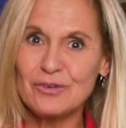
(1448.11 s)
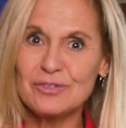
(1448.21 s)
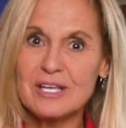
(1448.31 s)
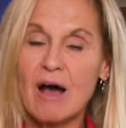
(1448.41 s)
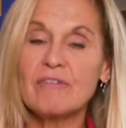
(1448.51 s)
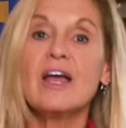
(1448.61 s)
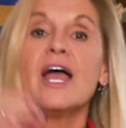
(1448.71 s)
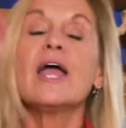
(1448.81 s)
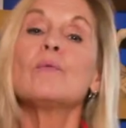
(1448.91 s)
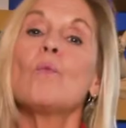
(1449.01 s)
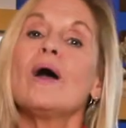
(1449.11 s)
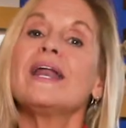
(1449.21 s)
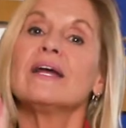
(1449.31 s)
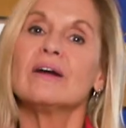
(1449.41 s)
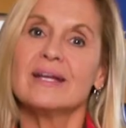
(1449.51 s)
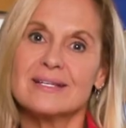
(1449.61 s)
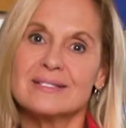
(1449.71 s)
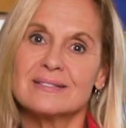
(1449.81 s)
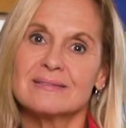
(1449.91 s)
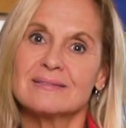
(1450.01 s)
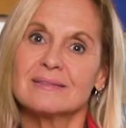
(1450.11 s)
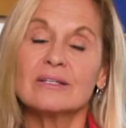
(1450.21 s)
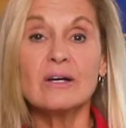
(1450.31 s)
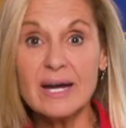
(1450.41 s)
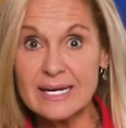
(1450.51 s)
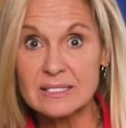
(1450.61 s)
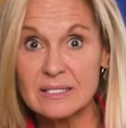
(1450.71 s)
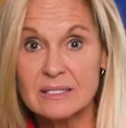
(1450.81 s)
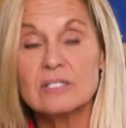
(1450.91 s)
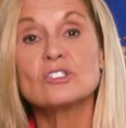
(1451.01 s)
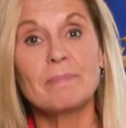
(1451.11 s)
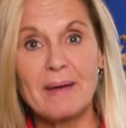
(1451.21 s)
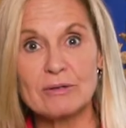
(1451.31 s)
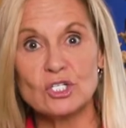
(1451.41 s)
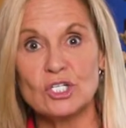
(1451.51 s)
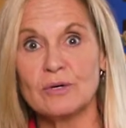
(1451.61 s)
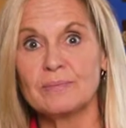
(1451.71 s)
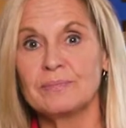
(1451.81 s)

yourself, and what areas. Great, jump out to you.